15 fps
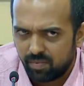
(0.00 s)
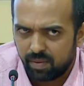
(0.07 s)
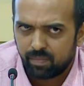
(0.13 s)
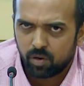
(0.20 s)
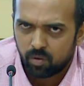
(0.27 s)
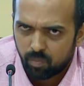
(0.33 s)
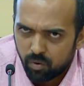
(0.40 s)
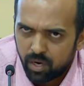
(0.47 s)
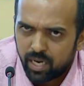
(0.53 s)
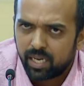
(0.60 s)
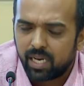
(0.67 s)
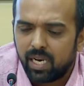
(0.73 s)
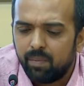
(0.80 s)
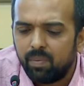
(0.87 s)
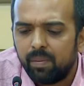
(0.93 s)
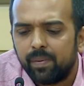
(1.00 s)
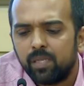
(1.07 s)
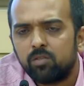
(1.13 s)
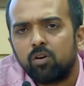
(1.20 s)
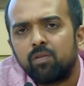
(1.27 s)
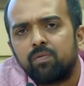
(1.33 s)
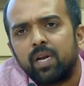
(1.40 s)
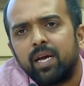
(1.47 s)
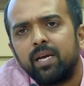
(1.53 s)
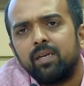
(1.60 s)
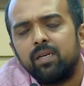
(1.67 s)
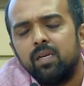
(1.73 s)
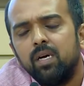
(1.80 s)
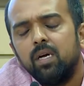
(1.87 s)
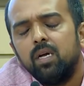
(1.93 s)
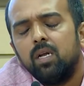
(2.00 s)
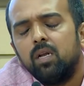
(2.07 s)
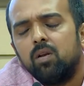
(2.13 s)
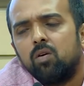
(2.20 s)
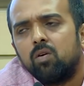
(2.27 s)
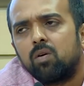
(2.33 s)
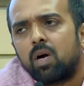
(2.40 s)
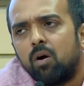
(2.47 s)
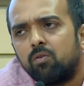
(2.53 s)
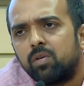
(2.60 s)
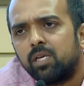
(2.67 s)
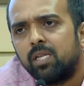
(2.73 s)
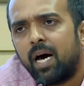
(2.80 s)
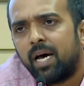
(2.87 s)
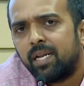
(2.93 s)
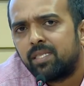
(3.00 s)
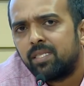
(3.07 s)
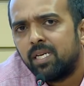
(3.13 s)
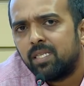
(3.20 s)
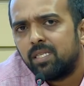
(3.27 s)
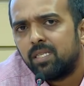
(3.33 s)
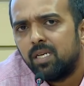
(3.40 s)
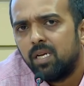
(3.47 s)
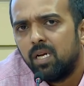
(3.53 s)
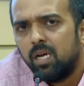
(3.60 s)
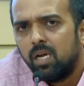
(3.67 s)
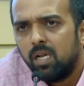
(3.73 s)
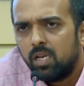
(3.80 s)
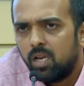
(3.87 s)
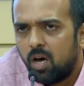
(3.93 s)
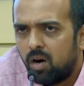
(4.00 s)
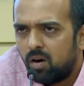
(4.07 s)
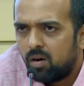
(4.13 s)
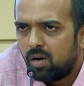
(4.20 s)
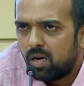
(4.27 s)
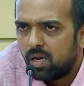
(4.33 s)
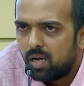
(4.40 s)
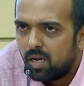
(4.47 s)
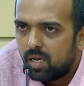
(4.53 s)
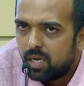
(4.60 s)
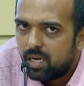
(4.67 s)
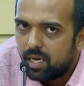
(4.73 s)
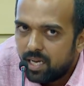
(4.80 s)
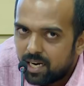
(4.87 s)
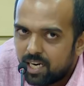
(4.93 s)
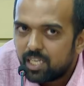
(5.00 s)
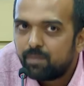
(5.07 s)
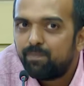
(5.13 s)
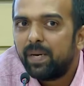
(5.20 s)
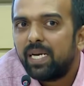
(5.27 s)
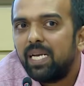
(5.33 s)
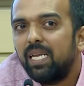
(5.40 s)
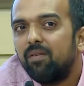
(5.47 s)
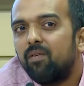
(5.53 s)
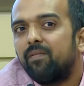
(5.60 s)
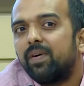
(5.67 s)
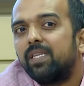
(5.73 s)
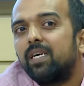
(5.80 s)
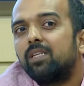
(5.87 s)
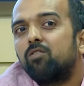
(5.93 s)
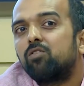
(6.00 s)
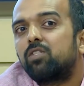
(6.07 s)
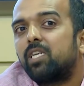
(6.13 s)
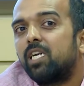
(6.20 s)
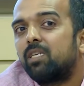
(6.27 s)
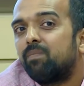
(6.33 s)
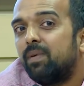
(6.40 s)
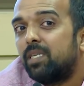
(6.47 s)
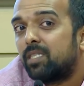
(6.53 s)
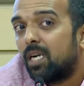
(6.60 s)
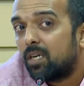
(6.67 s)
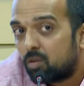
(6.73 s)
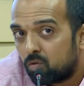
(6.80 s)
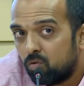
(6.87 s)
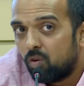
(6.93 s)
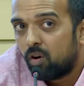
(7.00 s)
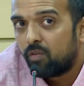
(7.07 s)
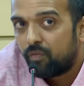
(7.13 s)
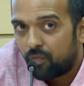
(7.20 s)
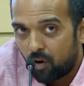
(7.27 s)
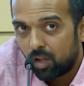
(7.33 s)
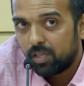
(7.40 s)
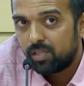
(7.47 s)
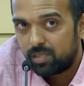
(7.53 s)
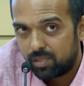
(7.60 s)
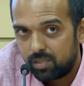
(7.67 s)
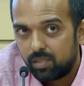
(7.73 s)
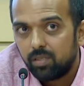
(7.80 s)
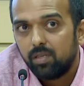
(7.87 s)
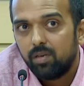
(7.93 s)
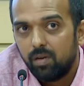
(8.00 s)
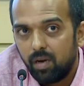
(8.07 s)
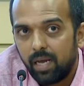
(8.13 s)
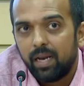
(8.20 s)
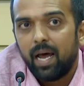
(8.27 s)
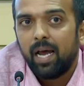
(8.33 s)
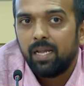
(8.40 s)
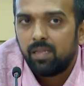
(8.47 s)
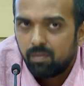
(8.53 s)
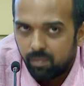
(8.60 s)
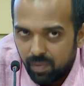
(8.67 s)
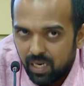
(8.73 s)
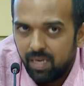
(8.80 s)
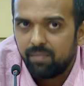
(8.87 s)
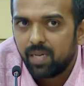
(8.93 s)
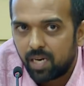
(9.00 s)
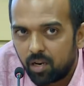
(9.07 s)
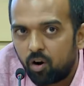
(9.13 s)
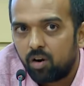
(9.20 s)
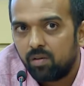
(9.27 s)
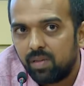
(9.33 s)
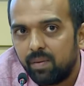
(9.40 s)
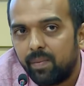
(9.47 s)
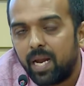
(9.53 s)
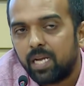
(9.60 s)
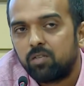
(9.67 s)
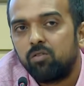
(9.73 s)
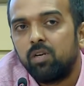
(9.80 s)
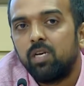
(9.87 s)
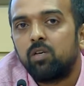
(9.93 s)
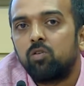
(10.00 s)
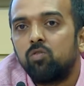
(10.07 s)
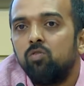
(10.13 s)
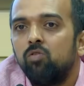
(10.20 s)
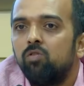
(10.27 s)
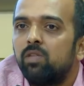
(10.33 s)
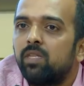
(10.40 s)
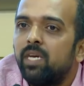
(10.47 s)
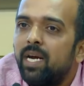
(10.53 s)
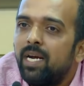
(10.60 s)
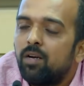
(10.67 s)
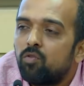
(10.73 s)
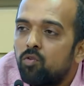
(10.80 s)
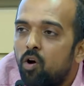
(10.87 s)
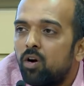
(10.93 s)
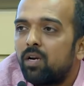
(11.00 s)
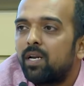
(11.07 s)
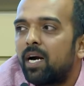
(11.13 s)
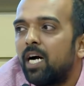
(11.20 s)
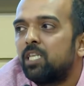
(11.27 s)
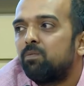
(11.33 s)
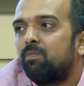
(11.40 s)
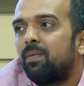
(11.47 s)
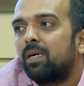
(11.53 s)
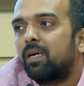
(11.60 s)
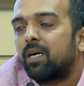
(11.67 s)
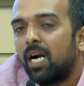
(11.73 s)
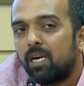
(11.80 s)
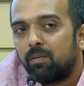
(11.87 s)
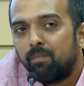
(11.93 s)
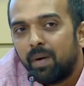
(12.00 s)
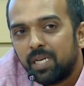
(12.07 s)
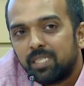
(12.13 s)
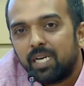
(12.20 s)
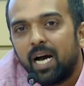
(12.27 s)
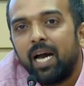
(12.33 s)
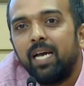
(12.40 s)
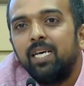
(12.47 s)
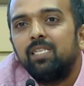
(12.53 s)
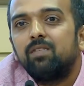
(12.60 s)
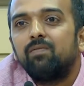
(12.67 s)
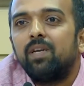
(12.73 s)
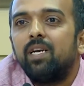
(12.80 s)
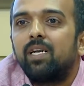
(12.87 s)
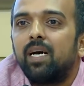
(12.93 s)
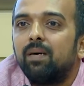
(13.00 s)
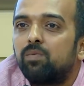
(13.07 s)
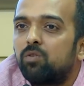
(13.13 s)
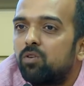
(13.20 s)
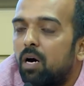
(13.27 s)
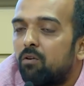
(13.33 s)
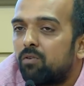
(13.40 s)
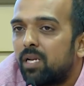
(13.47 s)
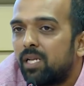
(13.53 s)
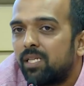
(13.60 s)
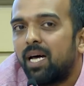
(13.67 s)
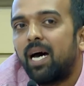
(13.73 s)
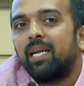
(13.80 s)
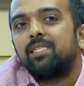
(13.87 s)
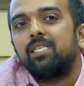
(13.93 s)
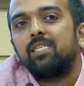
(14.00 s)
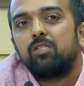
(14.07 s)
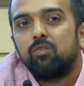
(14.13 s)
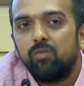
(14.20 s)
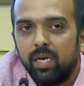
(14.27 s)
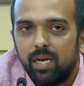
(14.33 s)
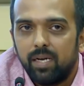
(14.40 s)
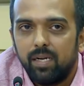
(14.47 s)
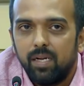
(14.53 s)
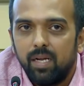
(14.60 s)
When, you know, politically people sort of try and, you know, counter the RSS. Now, irrespective of whether those statements are true or false, and I believe that a lot of them are actually true, they do not cut much ice when it comes to countering the RSS today.